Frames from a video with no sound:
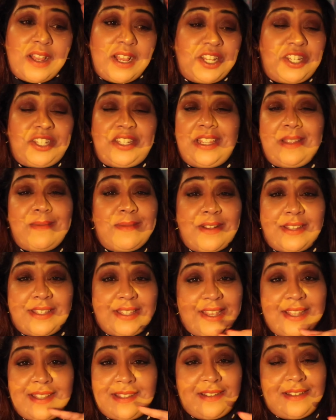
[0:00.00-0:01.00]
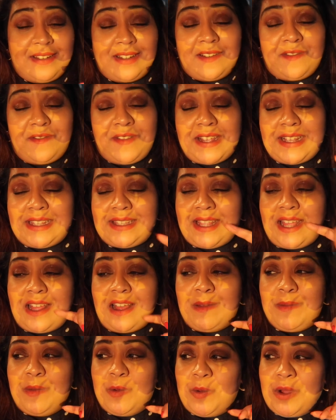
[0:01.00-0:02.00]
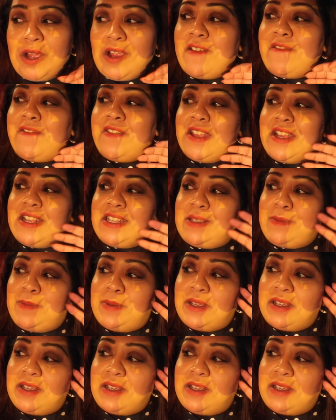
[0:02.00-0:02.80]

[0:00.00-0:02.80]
A sheet mask isn't going to fix that. I'm aware of this,